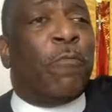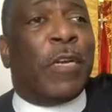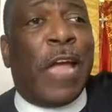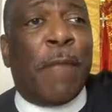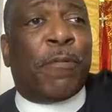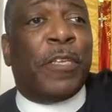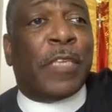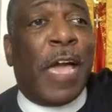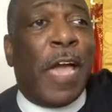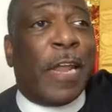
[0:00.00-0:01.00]
when I
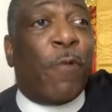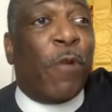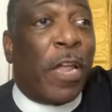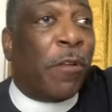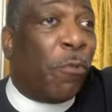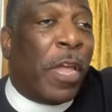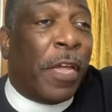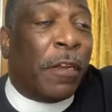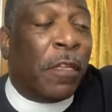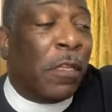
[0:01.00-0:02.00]
preside, I wear the red.